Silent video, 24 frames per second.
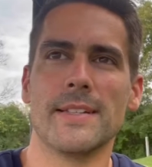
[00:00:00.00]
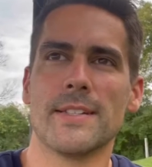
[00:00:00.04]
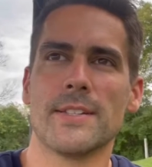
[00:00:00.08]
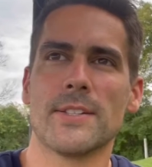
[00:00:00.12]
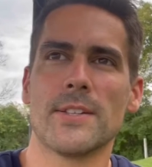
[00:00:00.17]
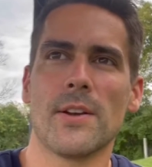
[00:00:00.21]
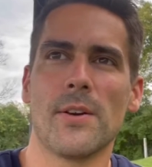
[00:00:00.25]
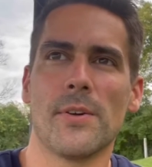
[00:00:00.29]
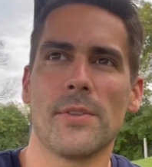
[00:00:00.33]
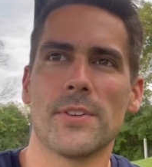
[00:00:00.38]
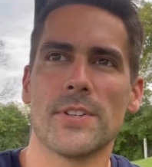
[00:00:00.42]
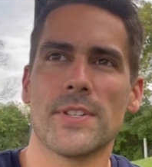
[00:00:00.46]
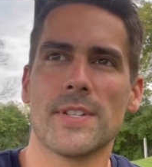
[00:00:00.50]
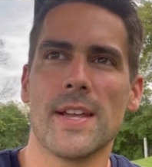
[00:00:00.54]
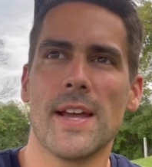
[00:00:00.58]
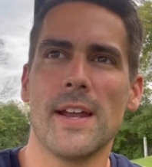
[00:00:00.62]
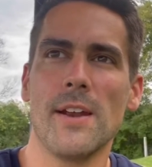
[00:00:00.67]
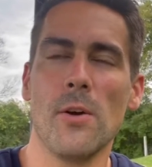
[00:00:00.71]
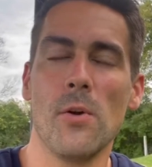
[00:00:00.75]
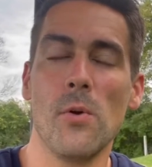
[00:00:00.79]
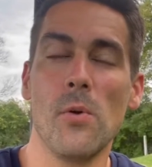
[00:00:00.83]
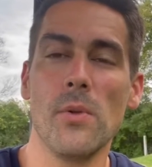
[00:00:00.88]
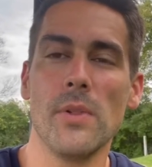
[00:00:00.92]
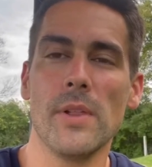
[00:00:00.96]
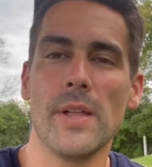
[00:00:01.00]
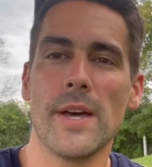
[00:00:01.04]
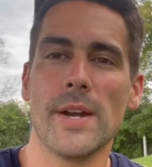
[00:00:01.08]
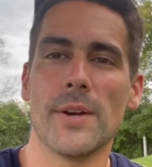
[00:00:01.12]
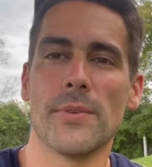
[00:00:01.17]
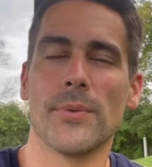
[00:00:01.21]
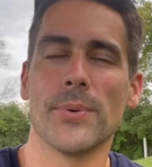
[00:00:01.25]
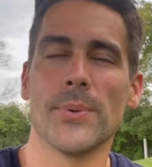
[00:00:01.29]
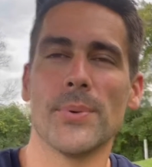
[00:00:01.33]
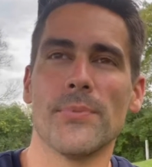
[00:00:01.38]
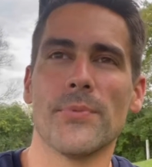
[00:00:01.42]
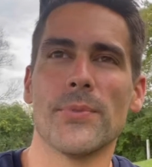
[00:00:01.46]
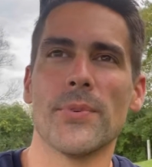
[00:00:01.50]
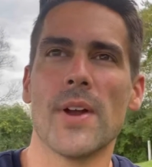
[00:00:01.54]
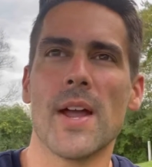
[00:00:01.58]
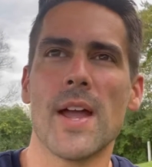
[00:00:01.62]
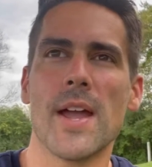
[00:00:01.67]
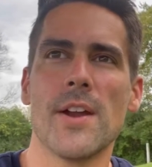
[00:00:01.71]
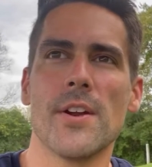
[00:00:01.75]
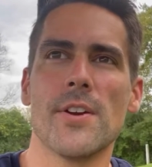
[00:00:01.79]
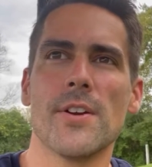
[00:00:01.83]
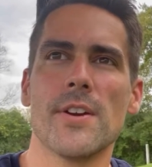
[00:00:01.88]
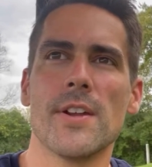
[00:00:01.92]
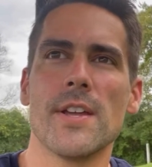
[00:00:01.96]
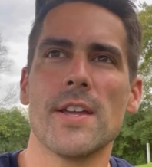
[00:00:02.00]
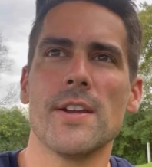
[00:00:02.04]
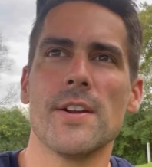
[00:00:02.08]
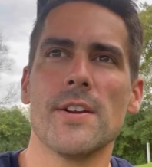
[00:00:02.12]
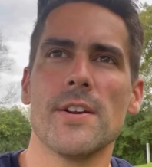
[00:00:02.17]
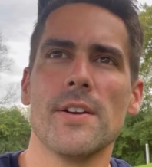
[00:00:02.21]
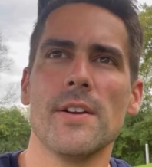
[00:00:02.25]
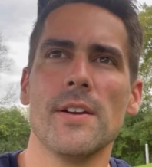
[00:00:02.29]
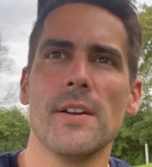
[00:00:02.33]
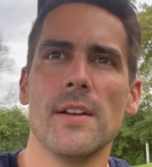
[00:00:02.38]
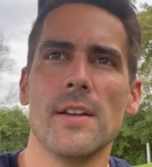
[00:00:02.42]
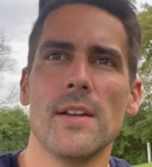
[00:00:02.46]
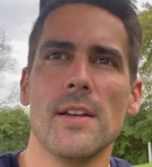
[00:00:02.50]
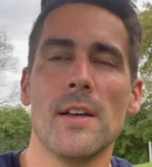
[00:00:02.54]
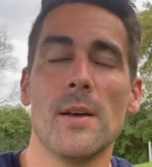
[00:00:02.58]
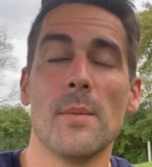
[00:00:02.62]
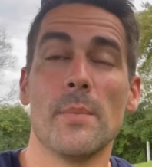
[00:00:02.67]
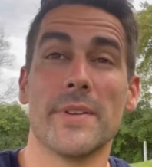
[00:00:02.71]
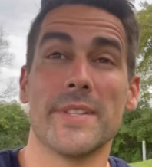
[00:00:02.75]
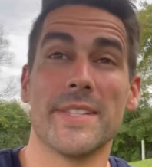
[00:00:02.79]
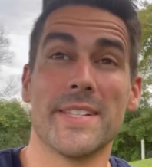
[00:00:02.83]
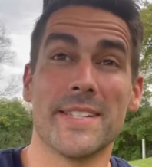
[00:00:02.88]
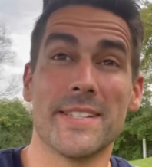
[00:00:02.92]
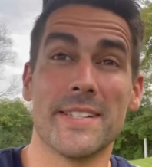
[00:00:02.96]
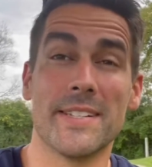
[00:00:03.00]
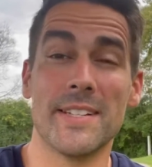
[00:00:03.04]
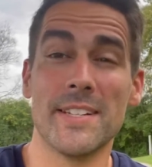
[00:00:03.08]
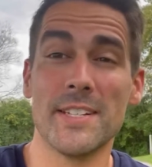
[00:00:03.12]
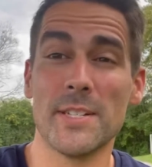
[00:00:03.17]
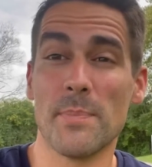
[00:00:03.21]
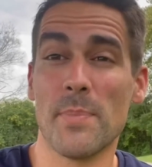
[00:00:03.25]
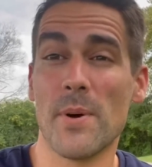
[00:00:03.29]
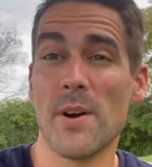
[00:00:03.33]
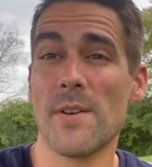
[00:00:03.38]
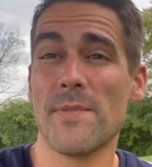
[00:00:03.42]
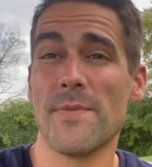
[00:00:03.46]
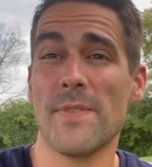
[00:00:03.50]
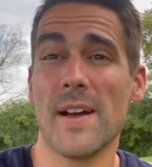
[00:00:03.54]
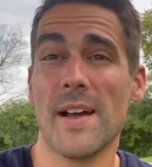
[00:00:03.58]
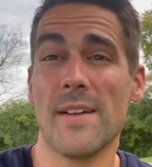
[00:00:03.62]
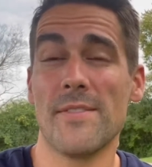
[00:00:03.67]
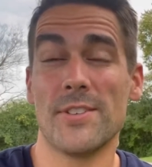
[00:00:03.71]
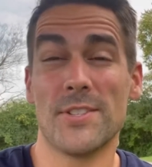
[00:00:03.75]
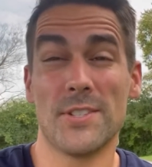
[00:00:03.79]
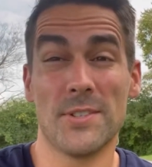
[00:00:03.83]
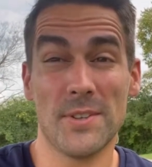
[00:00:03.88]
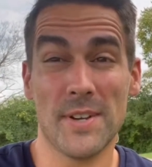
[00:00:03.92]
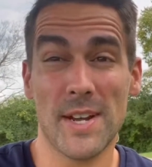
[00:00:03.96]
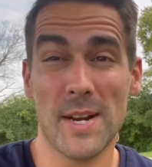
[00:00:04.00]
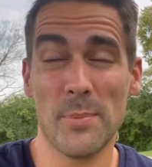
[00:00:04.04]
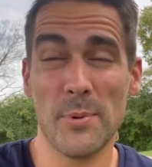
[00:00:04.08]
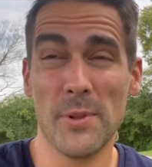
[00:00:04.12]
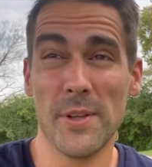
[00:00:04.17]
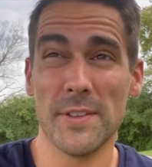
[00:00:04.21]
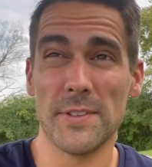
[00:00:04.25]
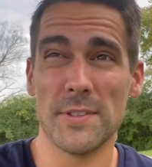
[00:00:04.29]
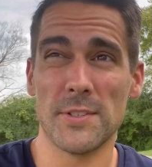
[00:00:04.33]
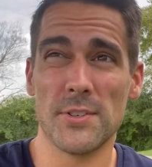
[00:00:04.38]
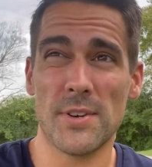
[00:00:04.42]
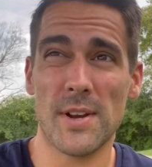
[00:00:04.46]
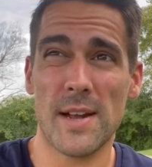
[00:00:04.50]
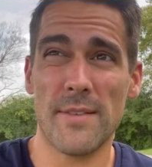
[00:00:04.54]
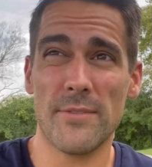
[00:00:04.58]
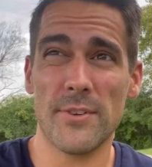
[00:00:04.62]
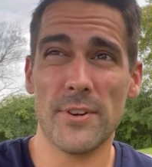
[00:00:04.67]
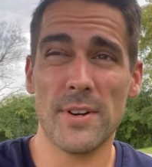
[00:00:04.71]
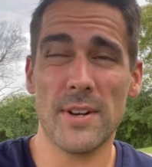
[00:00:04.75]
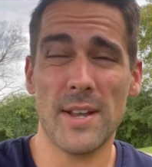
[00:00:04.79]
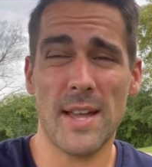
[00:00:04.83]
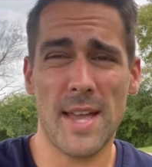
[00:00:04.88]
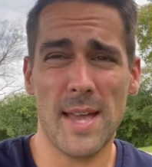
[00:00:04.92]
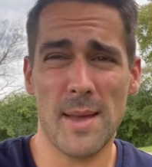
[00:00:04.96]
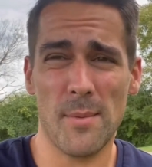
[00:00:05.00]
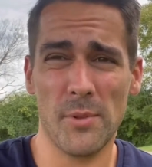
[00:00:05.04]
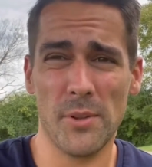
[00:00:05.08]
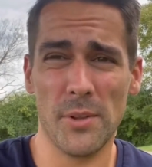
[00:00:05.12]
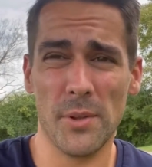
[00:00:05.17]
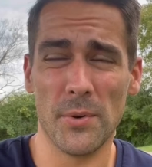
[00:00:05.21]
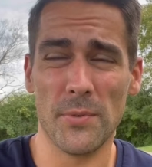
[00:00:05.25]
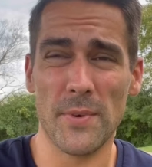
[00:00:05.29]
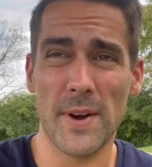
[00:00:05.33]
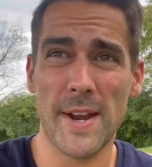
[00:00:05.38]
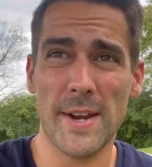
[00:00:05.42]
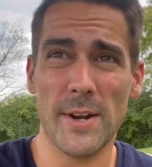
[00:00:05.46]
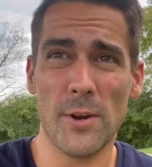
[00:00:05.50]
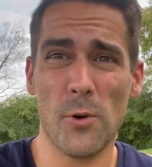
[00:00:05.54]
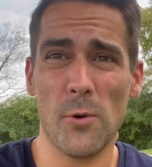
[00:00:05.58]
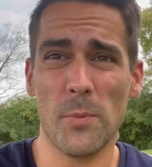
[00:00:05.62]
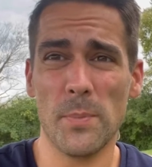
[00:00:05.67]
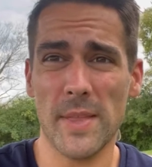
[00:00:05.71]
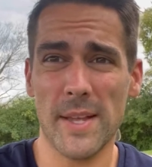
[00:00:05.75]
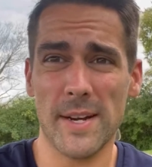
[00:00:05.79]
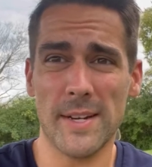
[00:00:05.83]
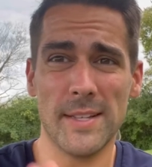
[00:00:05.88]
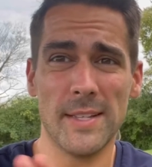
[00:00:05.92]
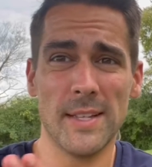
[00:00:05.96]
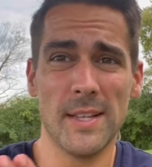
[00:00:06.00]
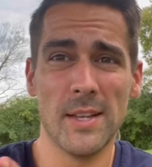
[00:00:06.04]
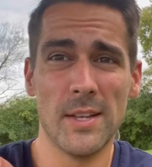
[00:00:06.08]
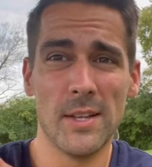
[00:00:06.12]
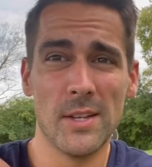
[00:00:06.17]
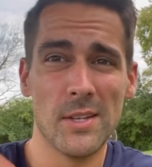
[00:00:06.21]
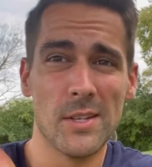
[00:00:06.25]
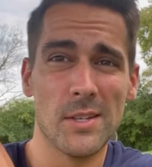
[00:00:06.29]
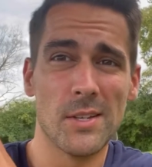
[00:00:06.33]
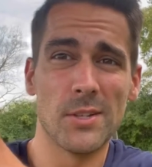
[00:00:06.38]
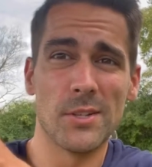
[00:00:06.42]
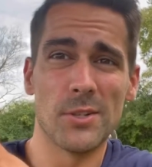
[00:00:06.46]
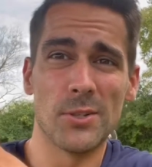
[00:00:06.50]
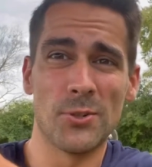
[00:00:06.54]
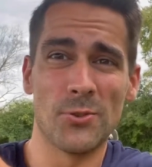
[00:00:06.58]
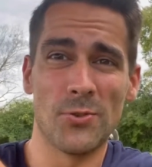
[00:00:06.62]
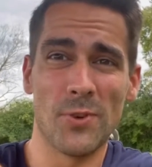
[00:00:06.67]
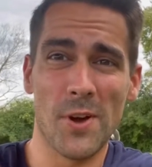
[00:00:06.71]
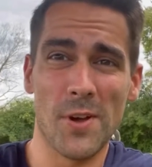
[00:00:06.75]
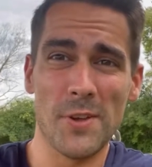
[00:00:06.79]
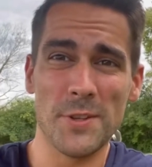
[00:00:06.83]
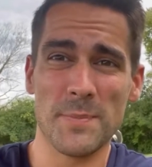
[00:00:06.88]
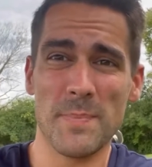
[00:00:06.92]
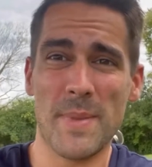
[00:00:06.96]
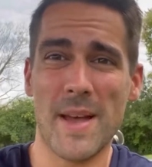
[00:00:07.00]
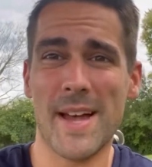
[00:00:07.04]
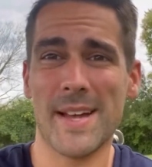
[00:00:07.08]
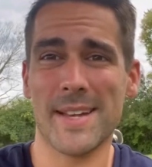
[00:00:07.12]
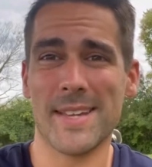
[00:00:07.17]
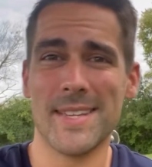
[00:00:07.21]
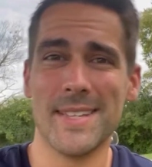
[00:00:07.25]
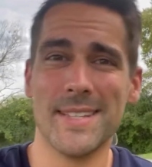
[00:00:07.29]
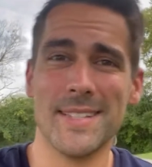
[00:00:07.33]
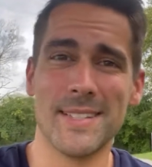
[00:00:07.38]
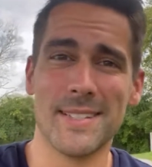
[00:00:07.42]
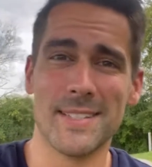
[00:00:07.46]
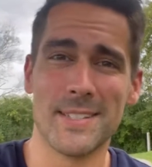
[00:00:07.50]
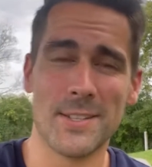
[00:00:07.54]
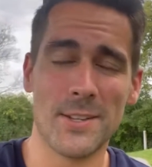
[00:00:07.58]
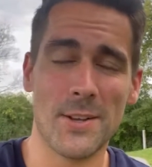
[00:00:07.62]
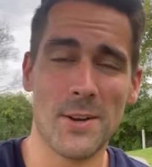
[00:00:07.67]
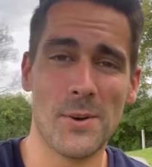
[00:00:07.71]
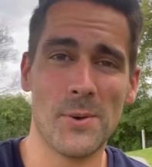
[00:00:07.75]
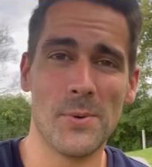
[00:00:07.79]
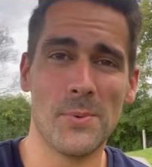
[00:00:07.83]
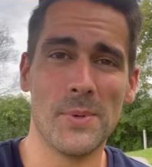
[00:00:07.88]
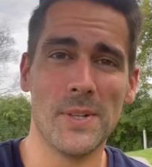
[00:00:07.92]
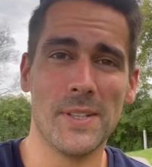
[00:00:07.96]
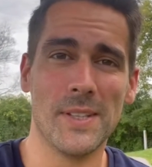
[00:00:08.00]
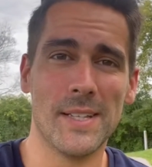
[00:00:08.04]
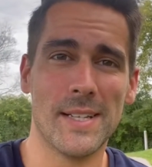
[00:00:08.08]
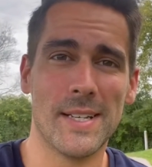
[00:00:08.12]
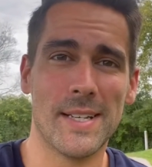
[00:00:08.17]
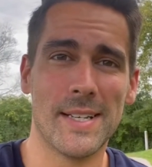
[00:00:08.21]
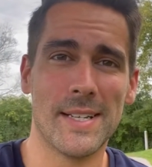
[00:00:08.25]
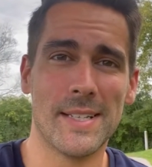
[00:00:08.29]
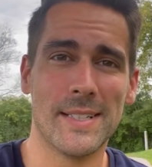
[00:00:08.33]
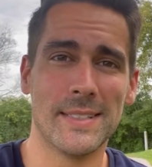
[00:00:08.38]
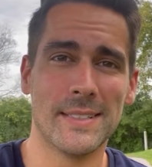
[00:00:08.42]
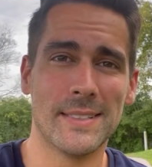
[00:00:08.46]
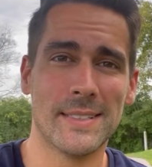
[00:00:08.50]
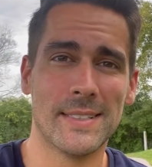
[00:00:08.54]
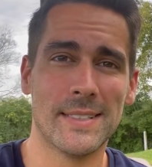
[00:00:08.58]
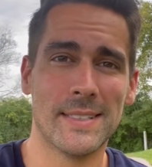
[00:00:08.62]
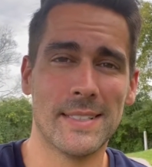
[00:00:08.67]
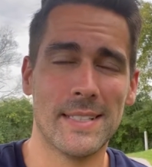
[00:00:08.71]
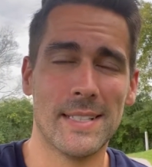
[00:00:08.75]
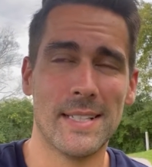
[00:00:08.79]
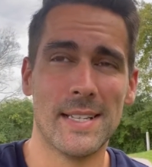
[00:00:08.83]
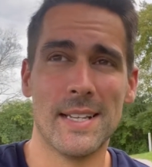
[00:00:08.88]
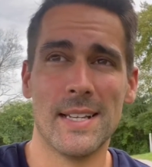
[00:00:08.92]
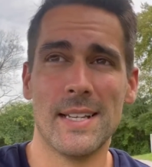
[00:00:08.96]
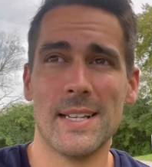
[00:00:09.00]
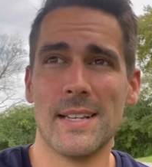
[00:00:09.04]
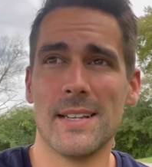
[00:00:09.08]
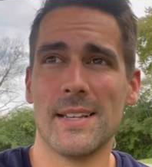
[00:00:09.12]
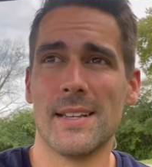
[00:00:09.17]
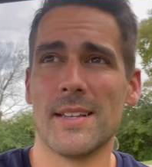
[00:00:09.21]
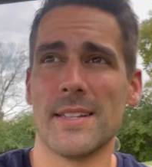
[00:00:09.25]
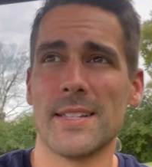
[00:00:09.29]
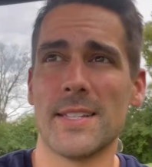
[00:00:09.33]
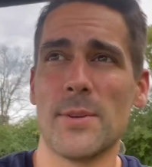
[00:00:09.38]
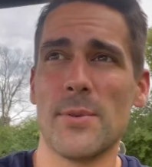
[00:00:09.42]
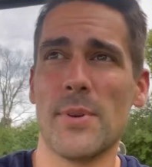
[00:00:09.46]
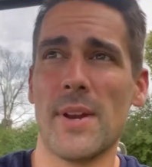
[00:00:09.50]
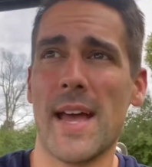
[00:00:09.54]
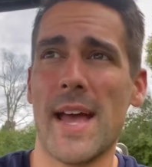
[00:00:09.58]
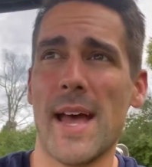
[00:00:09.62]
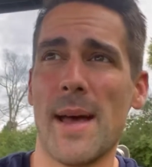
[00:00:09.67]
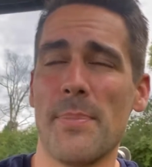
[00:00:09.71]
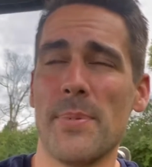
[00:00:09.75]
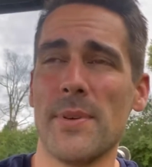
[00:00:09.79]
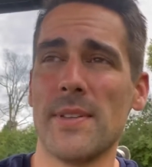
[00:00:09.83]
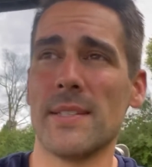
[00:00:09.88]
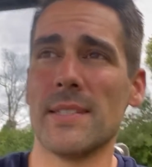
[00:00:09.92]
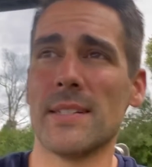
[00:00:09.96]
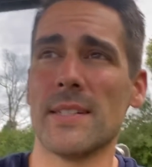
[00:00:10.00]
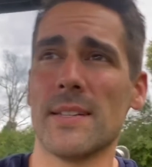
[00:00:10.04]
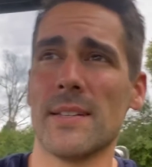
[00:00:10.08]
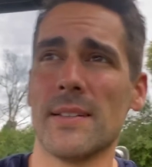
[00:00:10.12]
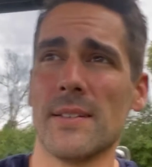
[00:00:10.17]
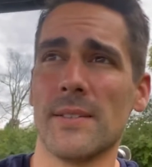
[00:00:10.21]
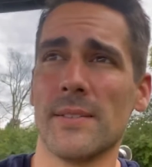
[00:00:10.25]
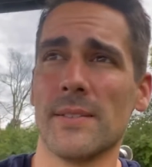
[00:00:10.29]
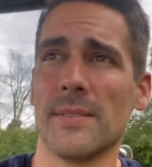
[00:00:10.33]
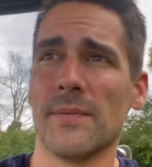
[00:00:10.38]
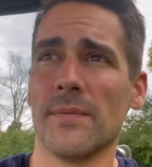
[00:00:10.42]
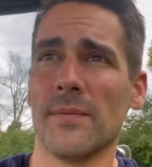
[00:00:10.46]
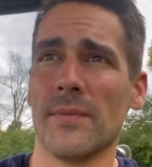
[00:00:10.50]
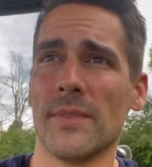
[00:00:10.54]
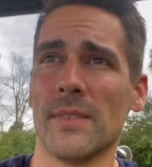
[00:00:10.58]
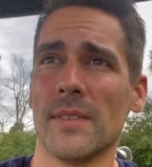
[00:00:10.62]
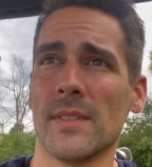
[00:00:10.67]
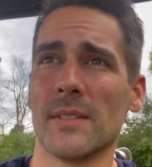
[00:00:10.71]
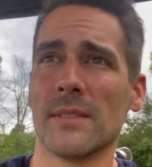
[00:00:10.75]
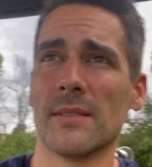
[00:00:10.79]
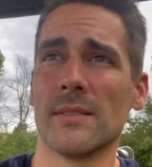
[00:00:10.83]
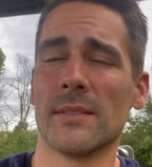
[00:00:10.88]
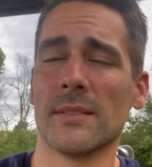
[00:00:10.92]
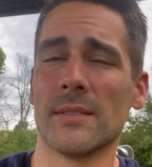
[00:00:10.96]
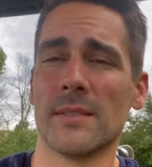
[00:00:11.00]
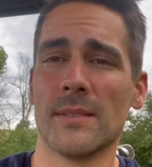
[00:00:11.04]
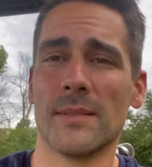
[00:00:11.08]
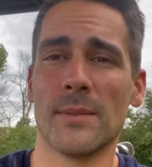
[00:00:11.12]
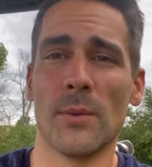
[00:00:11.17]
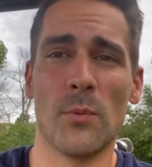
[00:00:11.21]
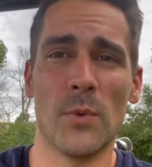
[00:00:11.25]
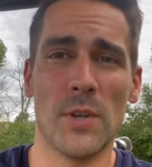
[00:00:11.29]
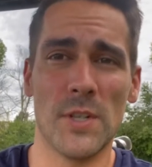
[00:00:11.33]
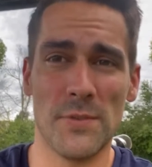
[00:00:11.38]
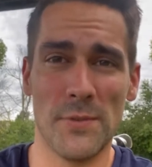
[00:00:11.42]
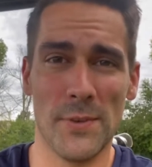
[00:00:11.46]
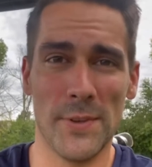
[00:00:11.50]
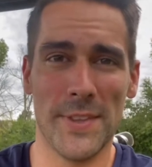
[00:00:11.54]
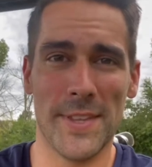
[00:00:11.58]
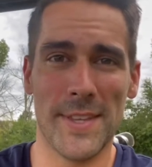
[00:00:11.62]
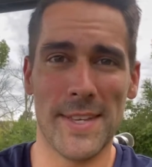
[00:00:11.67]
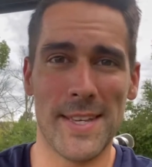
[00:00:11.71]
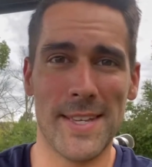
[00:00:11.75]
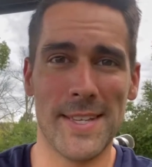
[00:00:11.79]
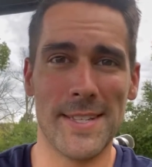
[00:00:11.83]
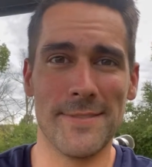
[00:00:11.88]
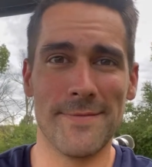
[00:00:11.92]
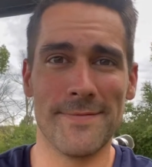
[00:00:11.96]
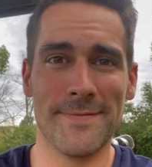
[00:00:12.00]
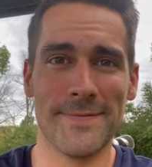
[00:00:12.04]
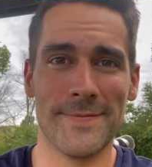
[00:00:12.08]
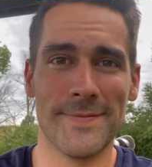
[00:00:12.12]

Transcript: So there's not a whole lot of room for error here, but since it is a par five, you still gotta pull out the driver, aim a little right and hope that it draws back in. So we'll uh, see what happens. Wishful thinking.